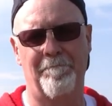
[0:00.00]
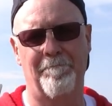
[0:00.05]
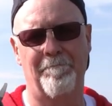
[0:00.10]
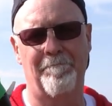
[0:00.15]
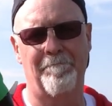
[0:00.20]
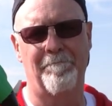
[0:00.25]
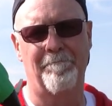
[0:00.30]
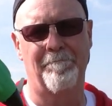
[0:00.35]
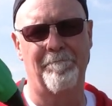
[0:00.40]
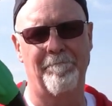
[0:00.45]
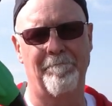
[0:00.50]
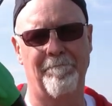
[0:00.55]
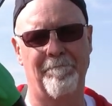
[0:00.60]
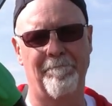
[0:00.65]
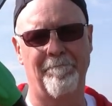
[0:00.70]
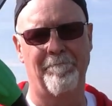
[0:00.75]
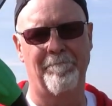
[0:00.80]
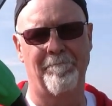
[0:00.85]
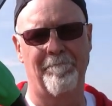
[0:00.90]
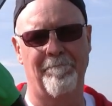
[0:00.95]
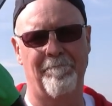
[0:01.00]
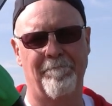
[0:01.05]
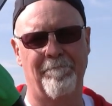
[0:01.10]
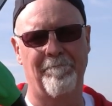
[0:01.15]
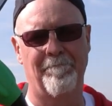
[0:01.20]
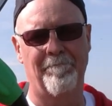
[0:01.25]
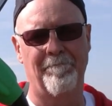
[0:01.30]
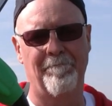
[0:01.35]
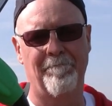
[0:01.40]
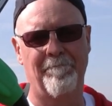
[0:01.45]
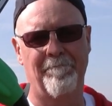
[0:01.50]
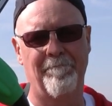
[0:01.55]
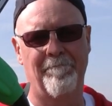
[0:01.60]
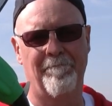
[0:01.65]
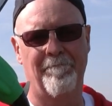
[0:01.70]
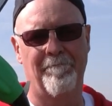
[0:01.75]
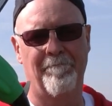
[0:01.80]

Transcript: [no speech]